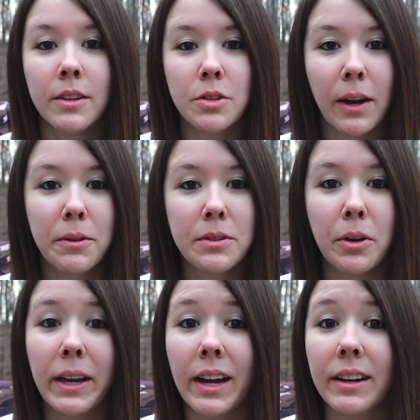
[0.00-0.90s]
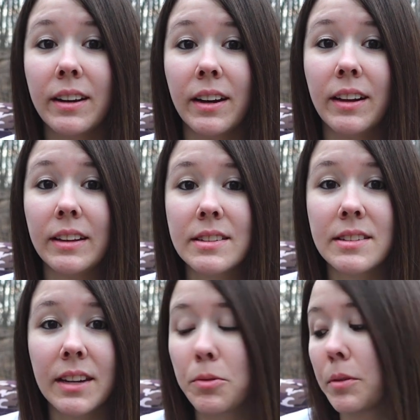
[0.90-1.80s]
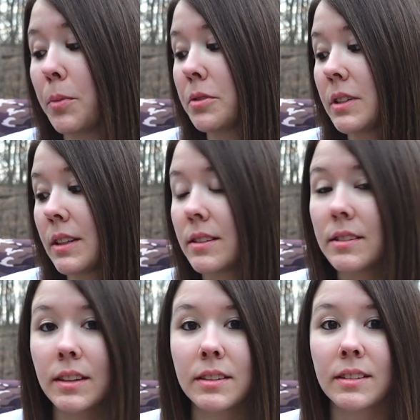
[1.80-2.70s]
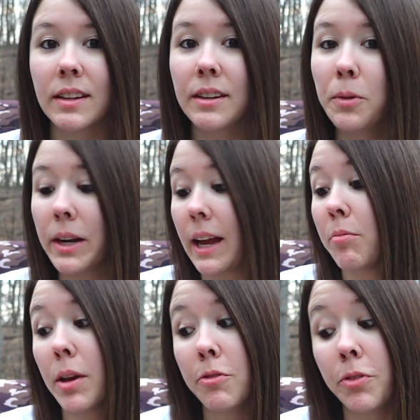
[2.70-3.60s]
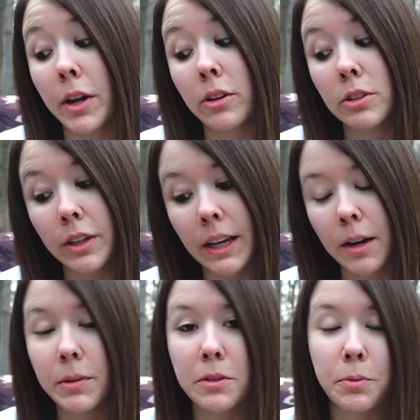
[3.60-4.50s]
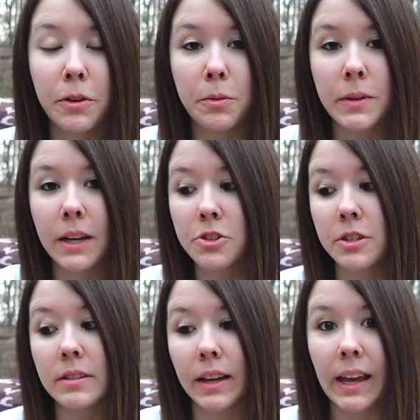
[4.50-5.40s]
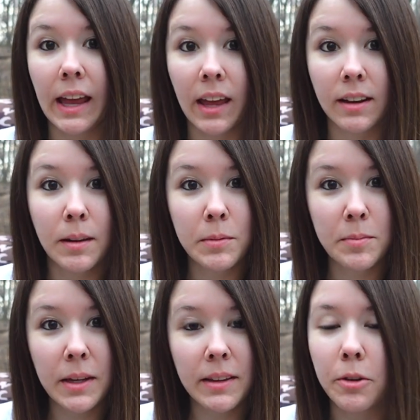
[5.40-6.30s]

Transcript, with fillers: So I was going on gut instinct with most of these things because I didn't want to have my phone out looking up these perfumes as she's like handing them to me.